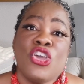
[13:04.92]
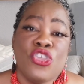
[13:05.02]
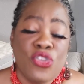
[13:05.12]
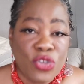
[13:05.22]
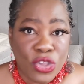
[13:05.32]

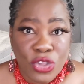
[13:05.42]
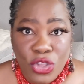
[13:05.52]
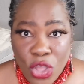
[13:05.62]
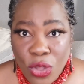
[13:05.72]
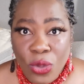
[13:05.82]
You can
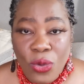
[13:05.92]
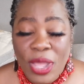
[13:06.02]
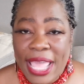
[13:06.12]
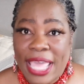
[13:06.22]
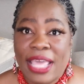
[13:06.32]
go
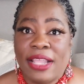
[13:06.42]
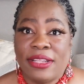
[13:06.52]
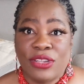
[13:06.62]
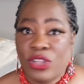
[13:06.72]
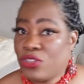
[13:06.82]

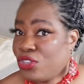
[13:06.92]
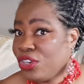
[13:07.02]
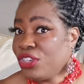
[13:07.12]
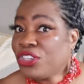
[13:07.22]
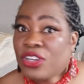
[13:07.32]
and
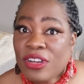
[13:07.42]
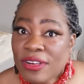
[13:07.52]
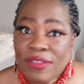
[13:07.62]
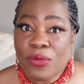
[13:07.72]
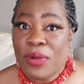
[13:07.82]
search
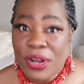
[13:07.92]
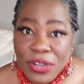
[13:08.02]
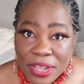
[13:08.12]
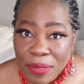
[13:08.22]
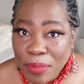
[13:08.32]
for where
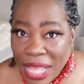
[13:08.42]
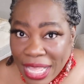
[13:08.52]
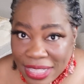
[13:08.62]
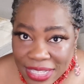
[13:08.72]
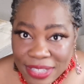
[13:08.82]
you can buy
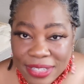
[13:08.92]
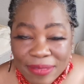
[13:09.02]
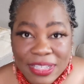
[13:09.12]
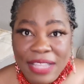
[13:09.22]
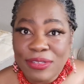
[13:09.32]
this.
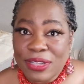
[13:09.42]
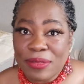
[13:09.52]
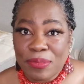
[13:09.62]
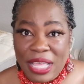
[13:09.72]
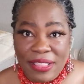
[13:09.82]
Sometimes you
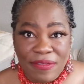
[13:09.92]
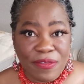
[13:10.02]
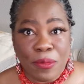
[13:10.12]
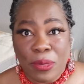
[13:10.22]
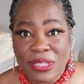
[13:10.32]
can buy them
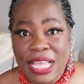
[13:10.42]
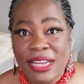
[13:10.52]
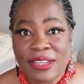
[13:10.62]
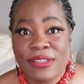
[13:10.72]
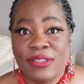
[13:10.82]
from
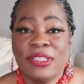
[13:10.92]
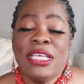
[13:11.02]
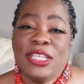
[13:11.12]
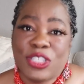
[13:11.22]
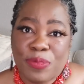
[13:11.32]
botanicas,
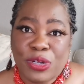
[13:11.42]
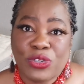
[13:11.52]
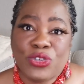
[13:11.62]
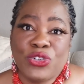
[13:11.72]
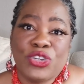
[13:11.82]

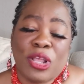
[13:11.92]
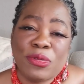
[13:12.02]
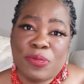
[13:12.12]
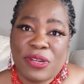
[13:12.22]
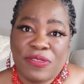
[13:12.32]
spiritual
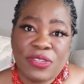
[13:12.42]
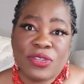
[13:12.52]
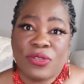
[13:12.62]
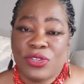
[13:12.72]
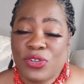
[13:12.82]
shops,
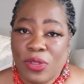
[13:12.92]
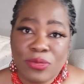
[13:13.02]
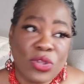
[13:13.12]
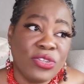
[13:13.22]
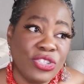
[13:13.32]
metaphysical
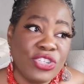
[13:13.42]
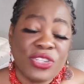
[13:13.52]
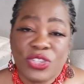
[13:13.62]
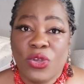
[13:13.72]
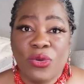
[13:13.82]
shops, or you
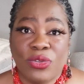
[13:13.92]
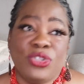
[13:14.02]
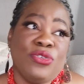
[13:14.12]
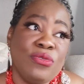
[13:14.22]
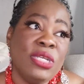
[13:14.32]
just go
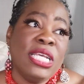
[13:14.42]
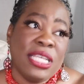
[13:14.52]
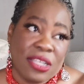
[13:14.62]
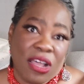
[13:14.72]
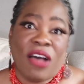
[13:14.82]
to
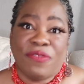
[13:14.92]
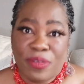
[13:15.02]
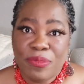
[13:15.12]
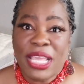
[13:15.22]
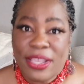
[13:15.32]

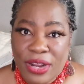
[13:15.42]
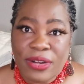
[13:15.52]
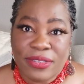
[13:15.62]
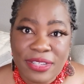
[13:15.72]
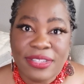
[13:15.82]
coffin
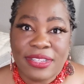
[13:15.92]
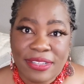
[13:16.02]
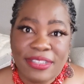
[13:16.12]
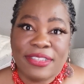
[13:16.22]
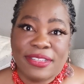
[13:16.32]
makers
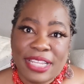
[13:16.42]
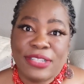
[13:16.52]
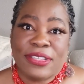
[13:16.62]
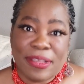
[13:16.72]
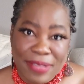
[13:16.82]
and say
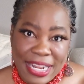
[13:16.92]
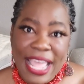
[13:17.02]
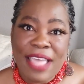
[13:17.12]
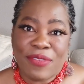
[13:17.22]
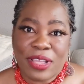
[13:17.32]
to them, can I
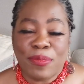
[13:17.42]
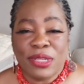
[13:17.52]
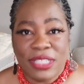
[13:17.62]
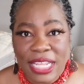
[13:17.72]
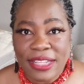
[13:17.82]
have a
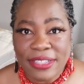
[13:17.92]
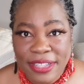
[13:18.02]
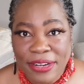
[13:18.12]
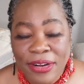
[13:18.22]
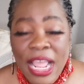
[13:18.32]
couple of nails
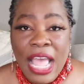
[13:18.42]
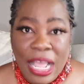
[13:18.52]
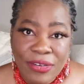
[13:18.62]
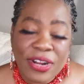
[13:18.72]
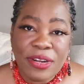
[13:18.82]
there?
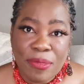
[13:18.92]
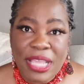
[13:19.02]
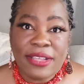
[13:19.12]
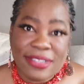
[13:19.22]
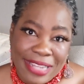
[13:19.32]
I'm trying to
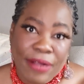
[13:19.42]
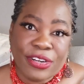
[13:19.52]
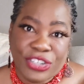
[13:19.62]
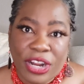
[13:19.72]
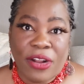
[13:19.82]
make a
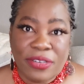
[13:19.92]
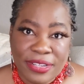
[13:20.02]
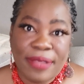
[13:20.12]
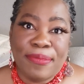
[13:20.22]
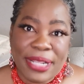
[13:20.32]
sour jar on
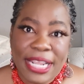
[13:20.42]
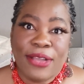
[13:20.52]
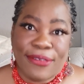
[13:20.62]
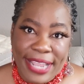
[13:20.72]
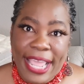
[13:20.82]
somebody,
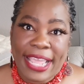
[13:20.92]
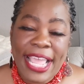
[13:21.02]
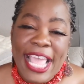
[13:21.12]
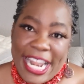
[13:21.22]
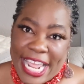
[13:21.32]
okay,
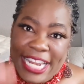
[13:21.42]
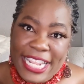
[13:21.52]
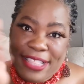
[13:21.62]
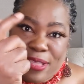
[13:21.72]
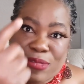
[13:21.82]
and I
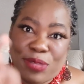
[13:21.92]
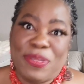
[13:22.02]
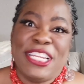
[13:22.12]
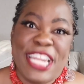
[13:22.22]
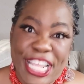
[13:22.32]
need them to
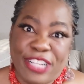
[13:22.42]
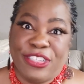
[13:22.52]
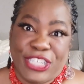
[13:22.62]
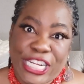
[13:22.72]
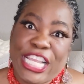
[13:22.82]
be
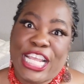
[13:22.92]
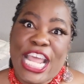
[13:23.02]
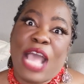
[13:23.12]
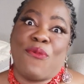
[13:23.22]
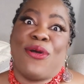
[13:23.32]
nailed shut.
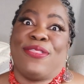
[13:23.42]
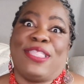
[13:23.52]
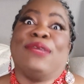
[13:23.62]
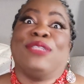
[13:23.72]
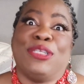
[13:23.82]
I want
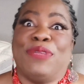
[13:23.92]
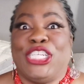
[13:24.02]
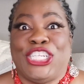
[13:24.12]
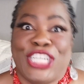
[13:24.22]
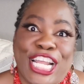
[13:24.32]
them to be
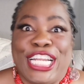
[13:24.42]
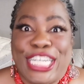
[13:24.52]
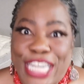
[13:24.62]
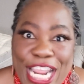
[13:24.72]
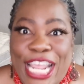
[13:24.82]
shut
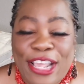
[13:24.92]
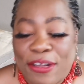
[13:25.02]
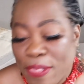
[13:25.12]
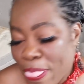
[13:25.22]
down.